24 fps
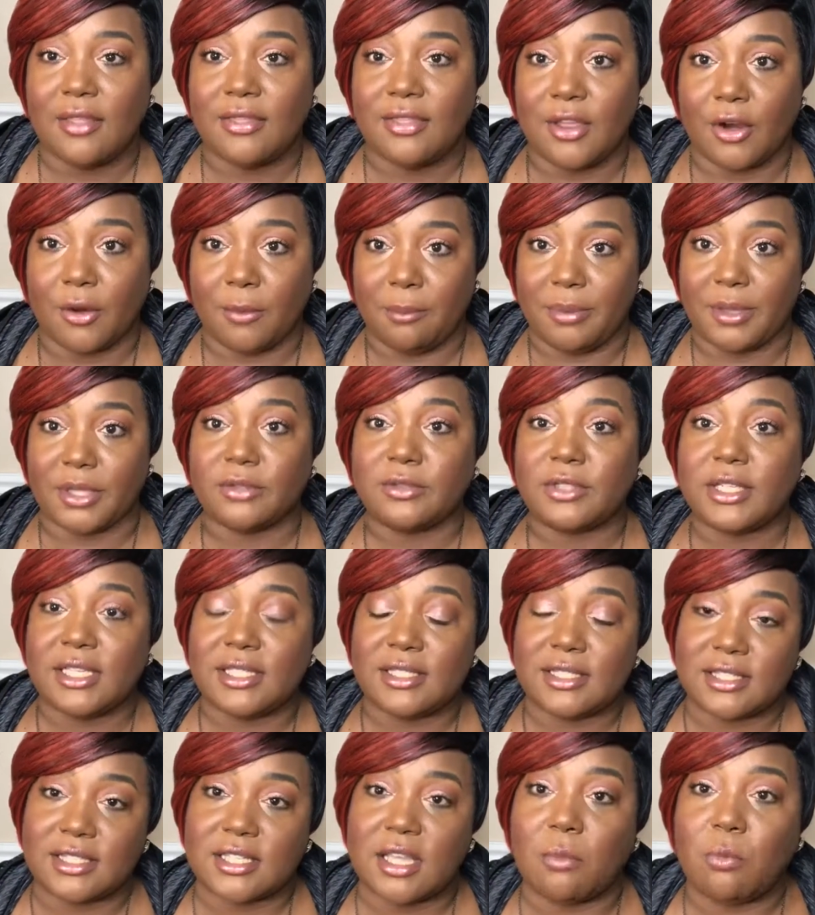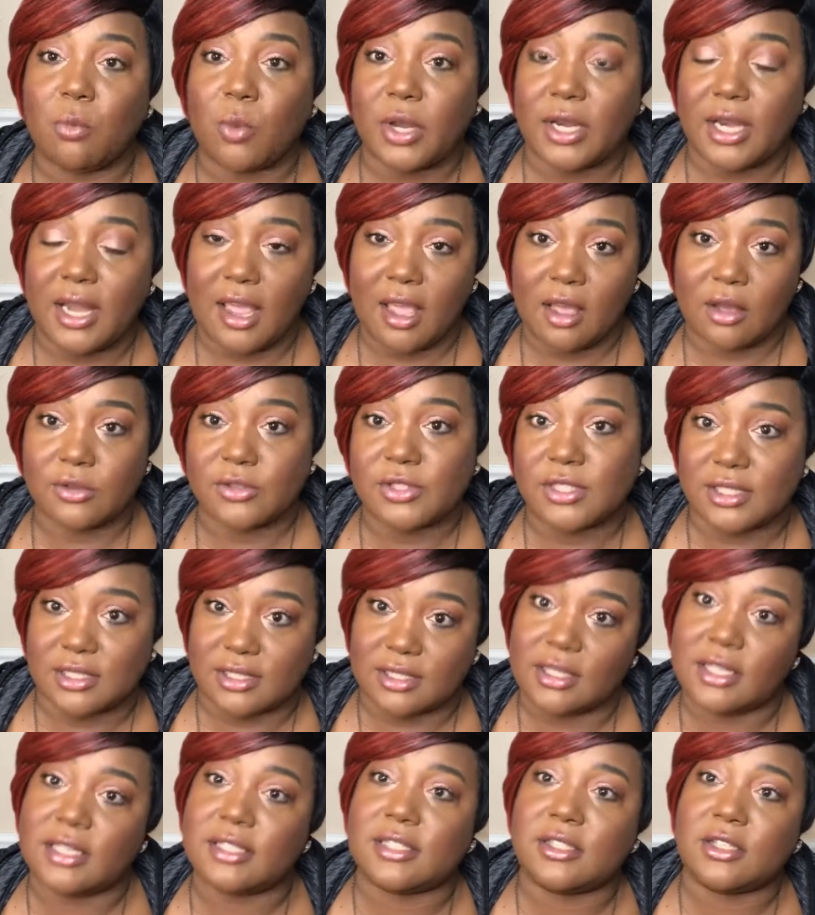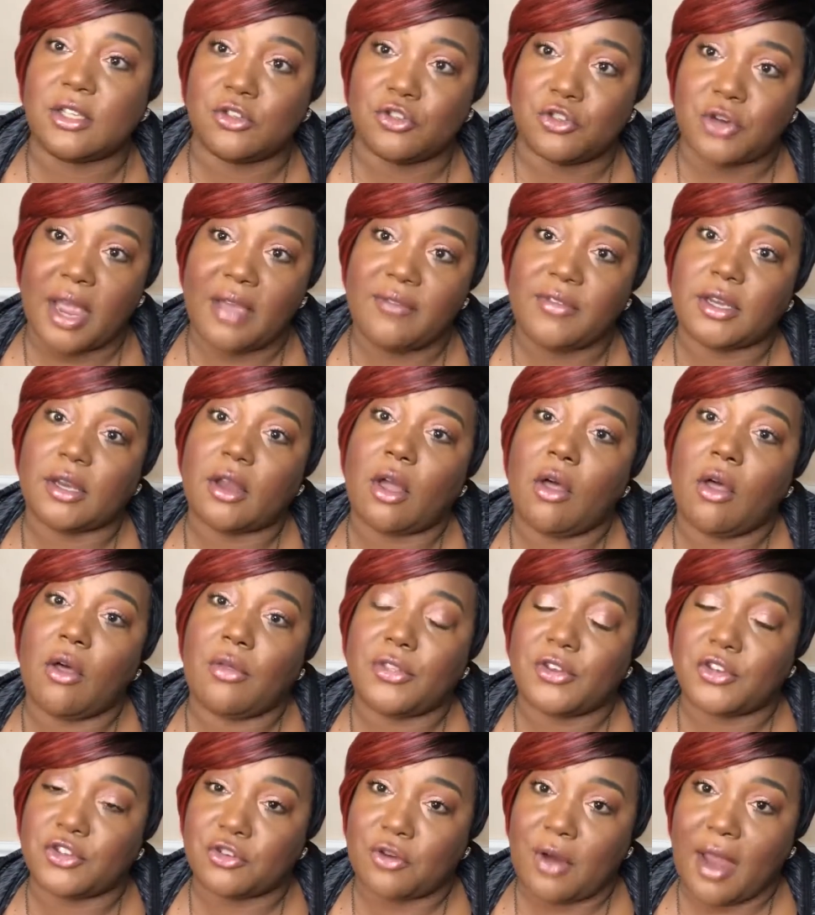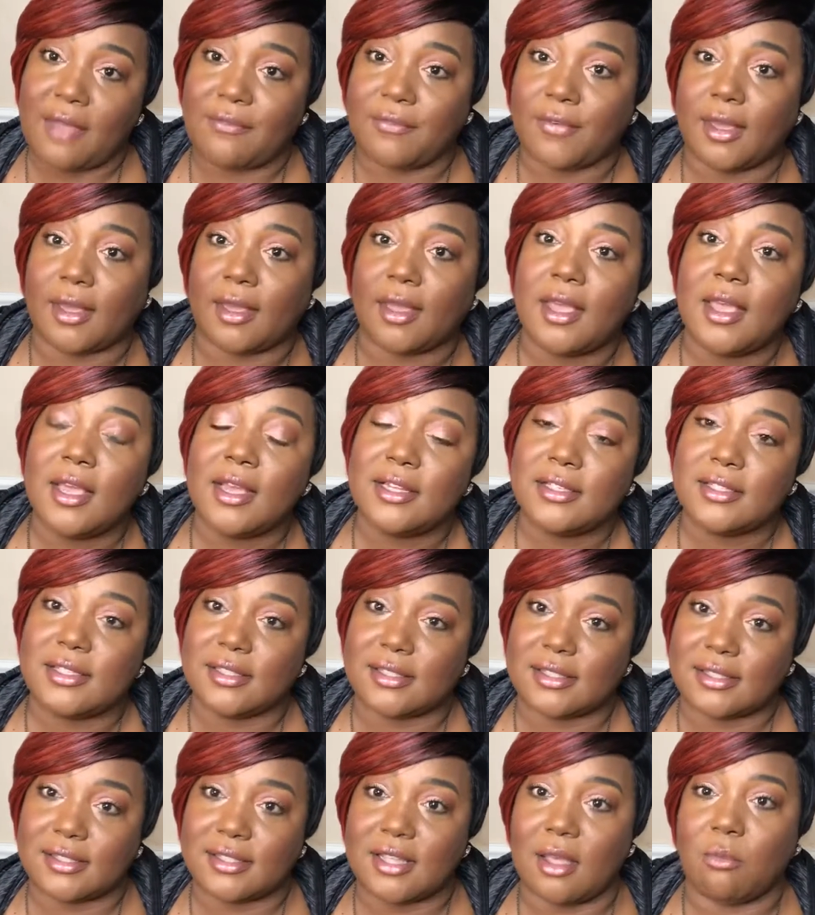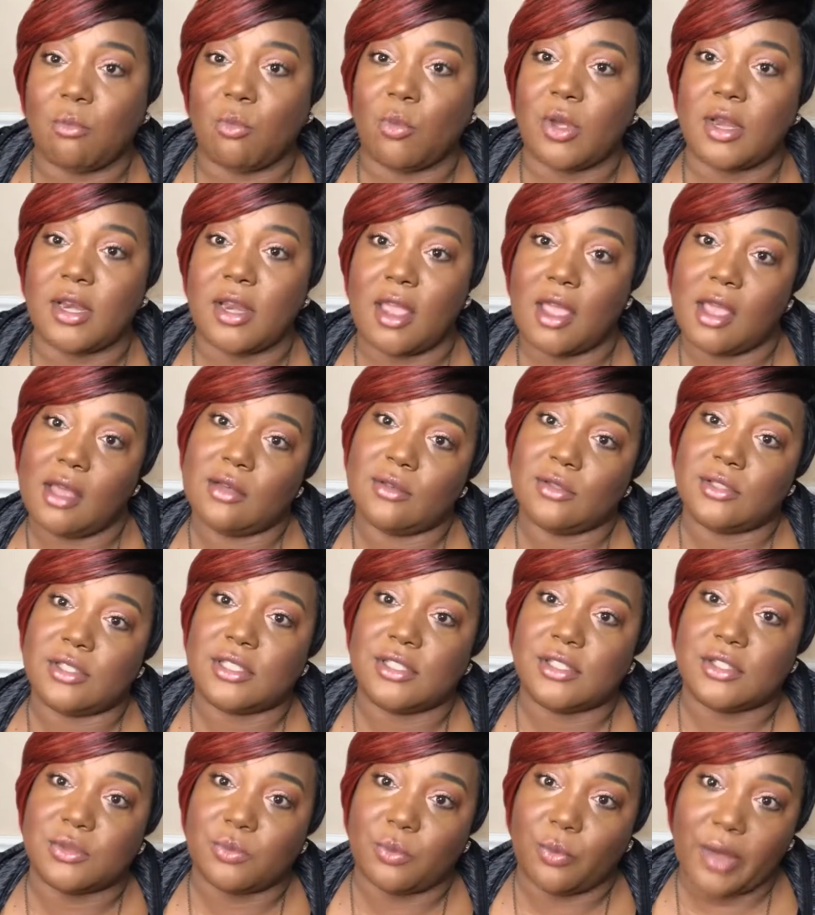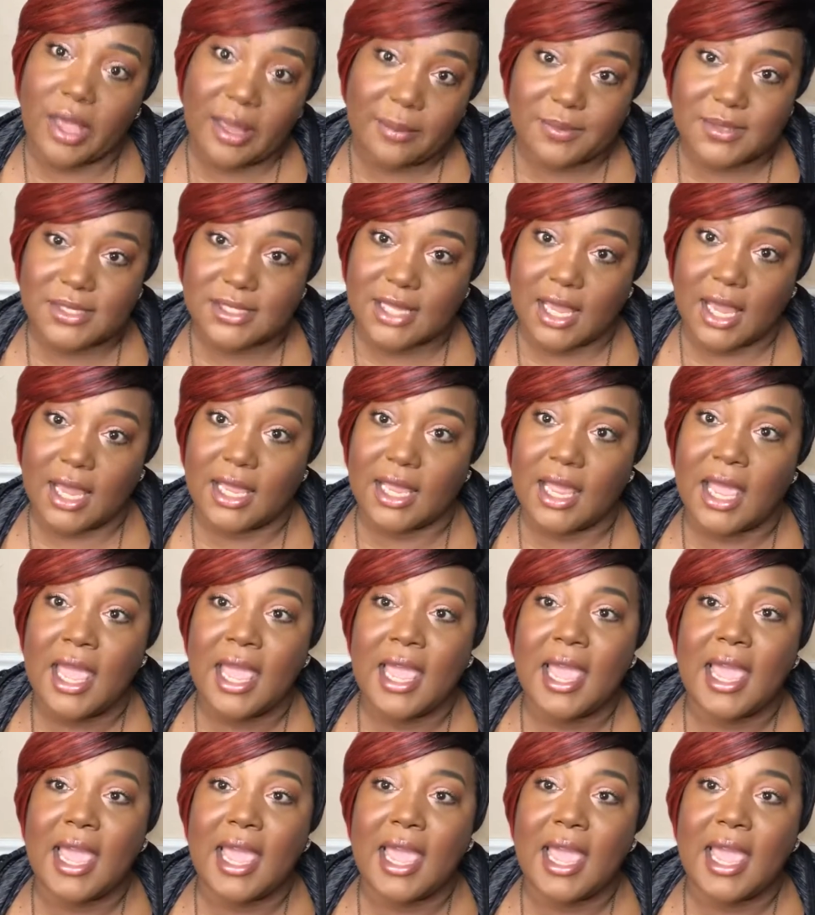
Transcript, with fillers: They're building someone else's list. They're driving all the traffic to someone else's website.